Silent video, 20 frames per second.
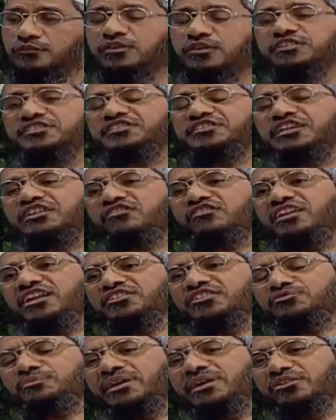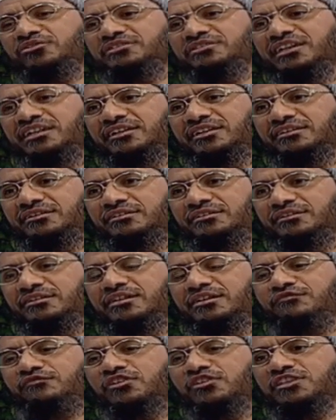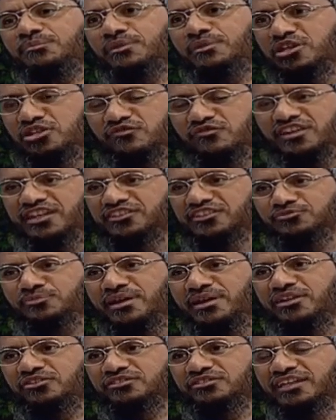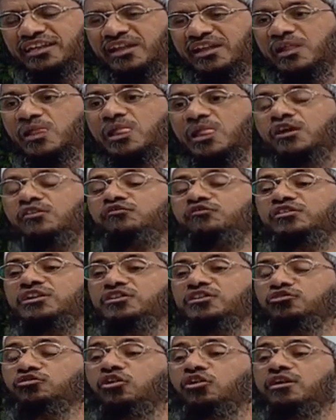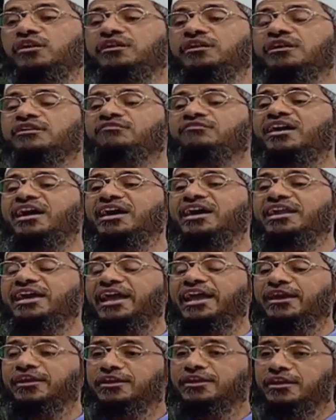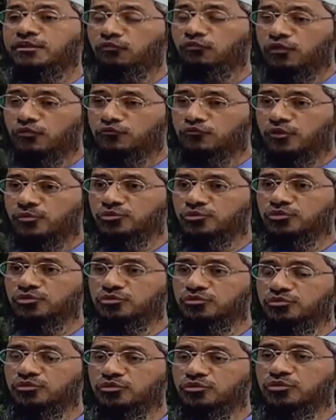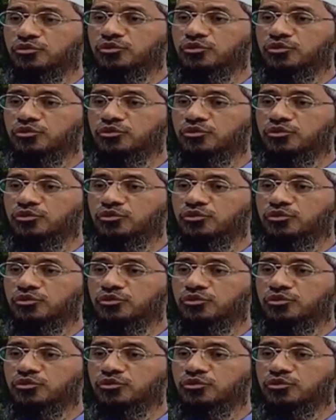for the sake of Allah subhanahu wa ta'ala, for the pleasure of Allah subhanahu wa ta'ala. We do not require any reward from you,